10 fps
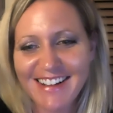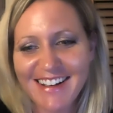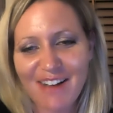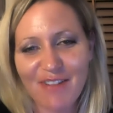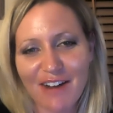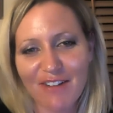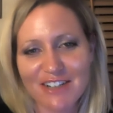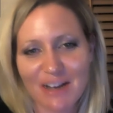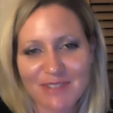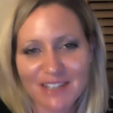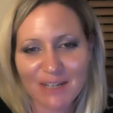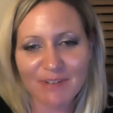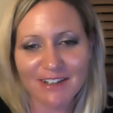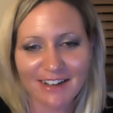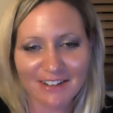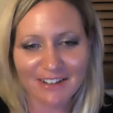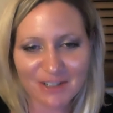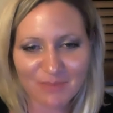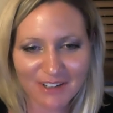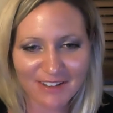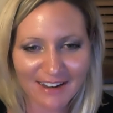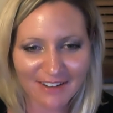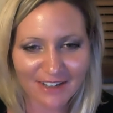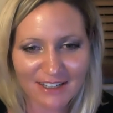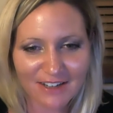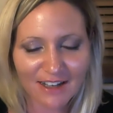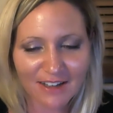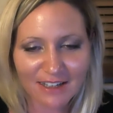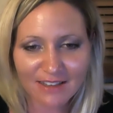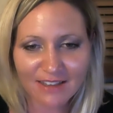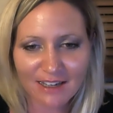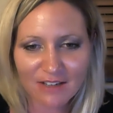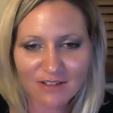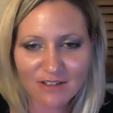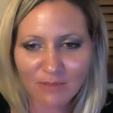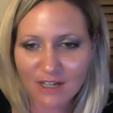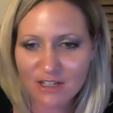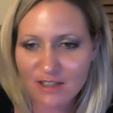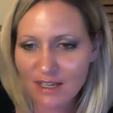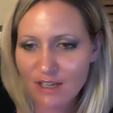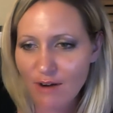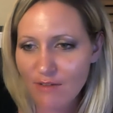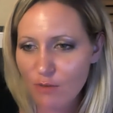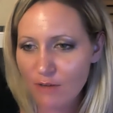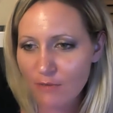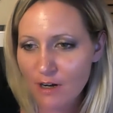Whatever time sleeping tonight, let's just put it that way. So Elliot, thank you so much. Thank you everyone for